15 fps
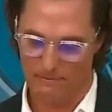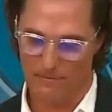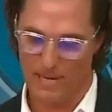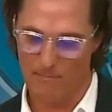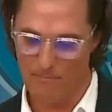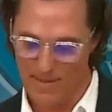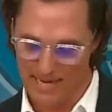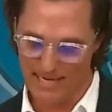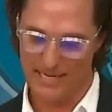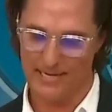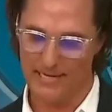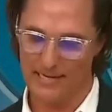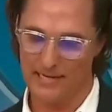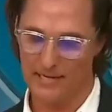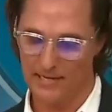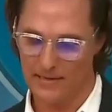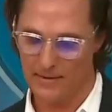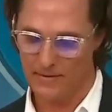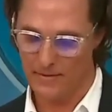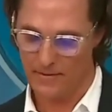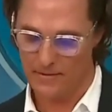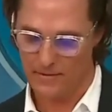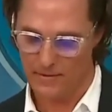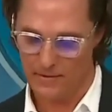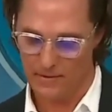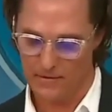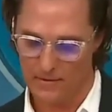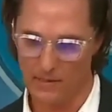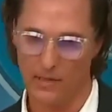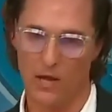by making
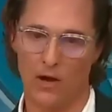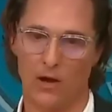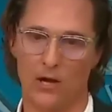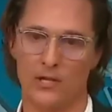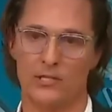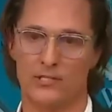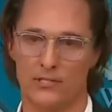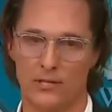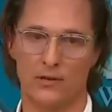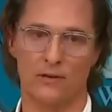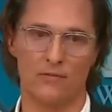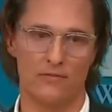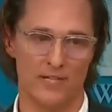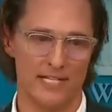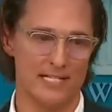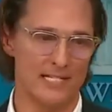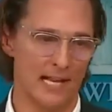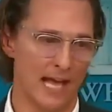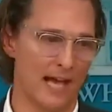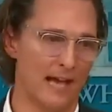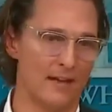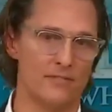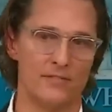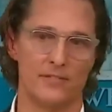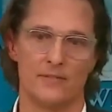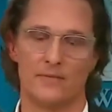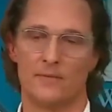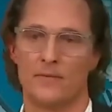the loss of these lives